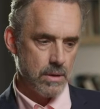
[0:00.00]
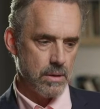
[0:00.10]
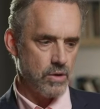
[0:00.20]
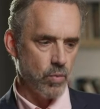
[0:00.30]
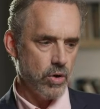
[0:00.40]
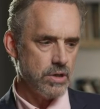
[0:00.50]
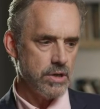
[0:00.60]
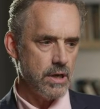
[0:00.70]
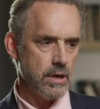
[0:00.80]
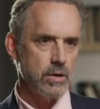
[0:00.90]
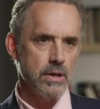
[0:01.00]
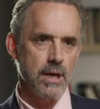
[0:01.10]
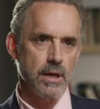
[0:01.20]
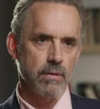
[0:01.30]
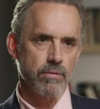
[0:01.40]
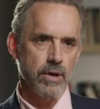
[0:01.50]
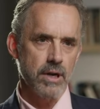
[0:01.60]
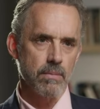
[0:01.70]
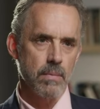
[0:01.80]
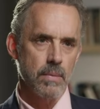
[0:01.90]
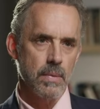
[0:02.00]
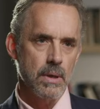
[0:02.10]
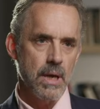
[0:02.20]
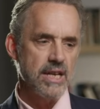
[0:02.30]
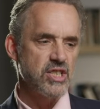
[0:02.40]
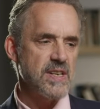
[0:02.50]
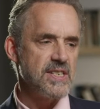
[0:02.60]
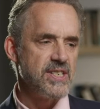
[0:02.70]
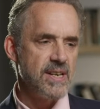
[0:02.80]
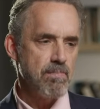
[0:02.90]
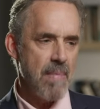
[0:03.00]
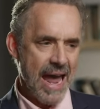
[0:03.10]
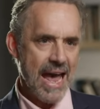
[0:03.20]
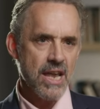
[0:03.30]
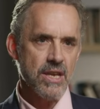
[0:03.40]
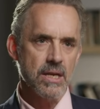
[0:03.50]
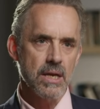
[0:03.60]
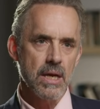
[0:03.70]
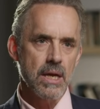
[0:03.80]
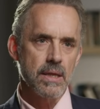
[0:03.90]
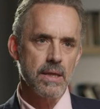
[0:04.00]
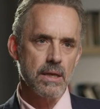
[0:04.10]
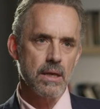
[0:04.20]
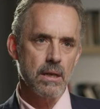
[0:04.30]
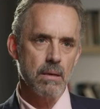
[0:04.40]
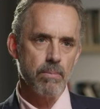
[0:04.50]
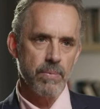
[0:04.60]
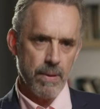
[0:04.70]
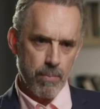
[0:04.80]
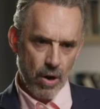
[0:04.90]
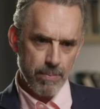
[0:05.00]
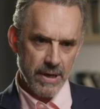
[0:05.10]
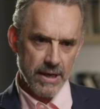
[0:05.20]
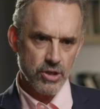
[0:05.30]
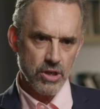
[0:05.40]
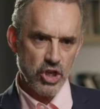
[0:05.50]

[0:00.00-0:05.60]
It's worse than a curtailing of freedom. It's a demand that the population